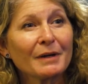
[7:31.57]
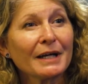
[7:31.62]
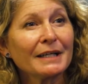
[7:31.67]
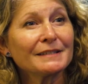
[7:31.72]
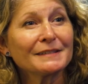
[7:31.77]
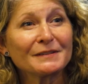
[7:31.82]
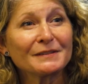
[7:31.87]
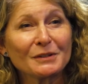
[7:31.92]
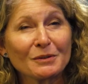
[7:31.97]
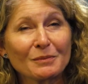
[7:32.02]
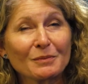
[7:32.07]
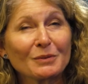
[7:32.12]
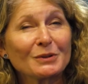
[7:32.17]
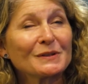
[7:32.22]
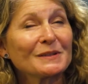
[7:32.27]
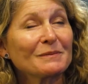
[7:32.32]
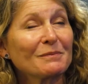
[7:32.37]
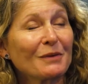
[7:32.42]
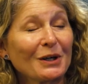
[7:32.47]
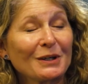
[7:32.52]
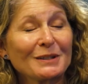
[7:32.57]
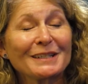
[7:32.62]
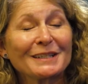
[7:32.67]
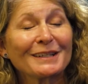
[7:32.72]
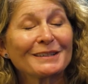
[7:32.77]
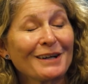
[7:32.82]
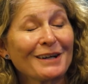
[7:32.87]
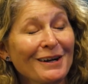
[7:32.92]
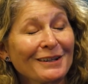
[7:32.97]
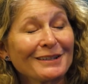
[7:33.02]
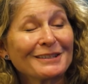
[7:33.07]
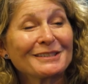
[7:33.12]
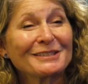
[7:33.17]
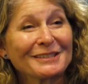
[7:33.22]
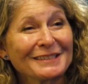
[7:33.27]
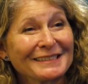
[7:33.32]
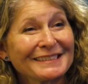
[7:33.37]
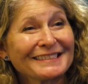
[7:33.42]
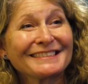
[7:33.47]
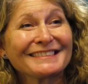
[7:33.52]
by super smart
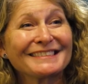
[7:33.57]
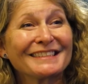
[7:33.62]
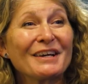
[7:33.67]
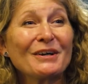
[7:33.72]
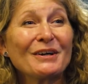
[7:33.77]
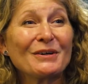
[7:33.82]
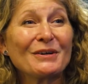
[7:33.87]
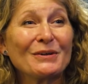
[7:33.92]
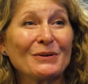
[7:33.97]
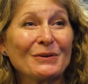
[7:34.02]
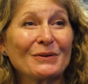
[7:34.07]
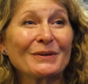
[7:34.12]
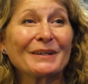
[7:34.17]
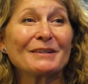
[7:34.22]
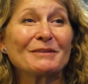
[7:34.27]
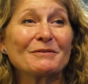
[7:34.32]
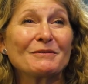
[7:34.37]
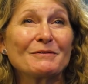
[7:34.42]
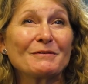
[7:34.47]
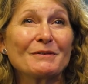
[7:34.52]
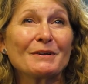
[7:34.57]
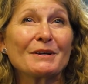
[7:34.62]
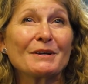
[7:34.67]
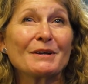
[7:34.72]
technologists who can